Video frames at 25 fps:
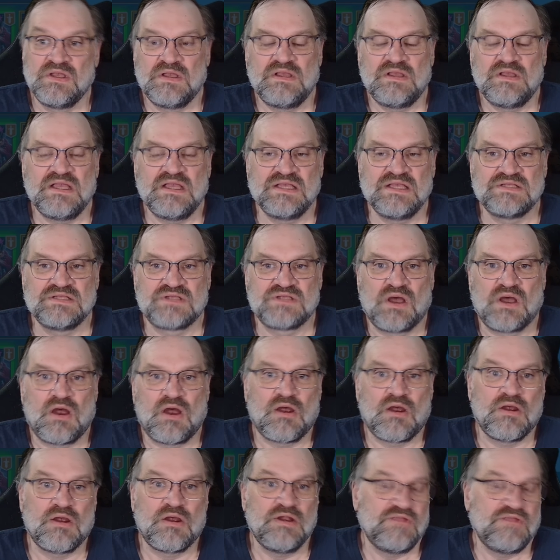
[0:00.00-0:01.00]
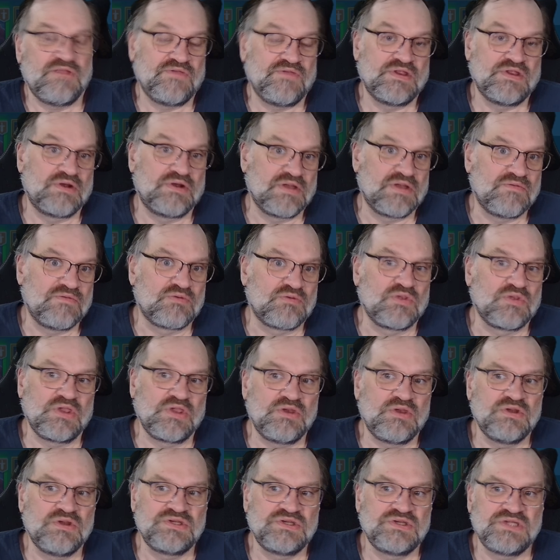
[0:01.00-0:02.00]
is hard if you don't have a really
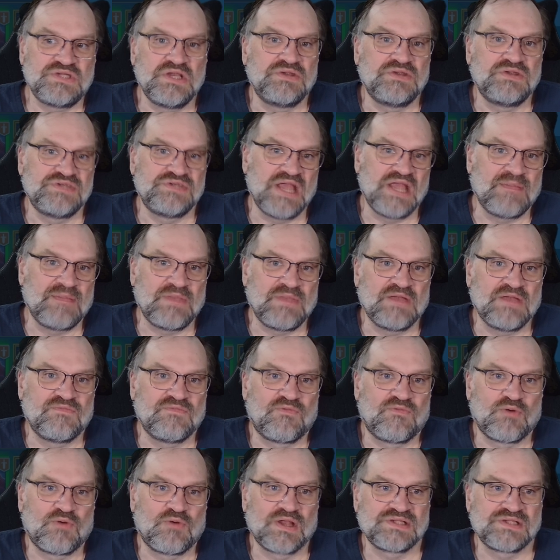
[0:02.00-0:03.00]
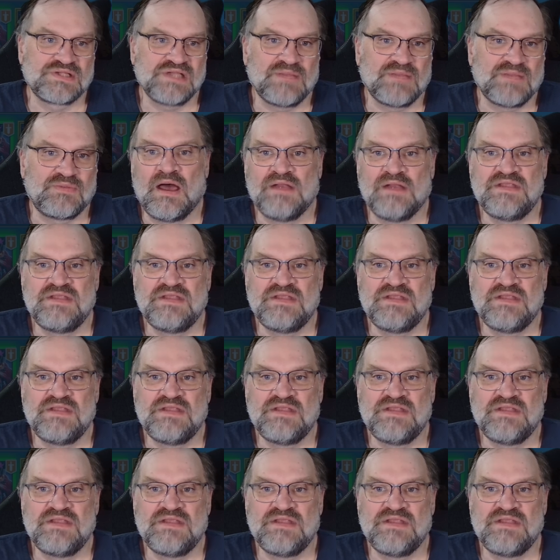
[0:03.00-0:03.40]
good shield champion, for example.